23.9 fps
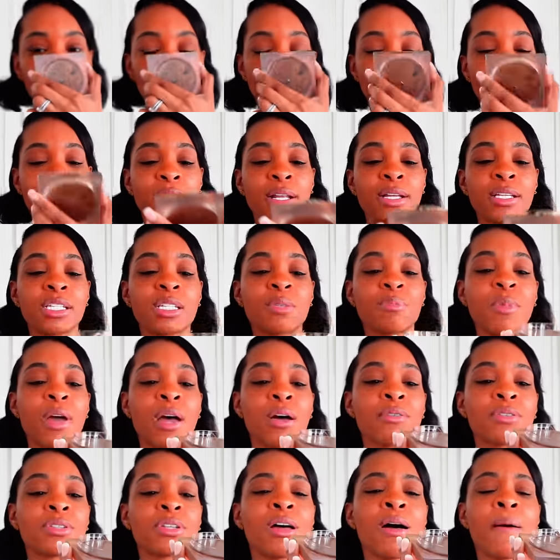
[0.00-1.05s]
and it
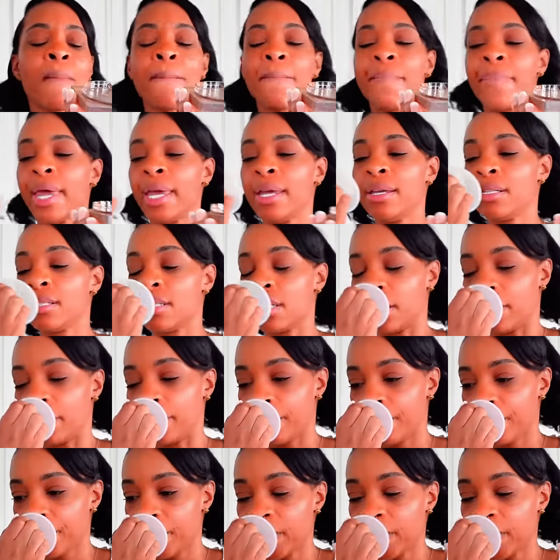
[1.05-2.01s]
smells amazing.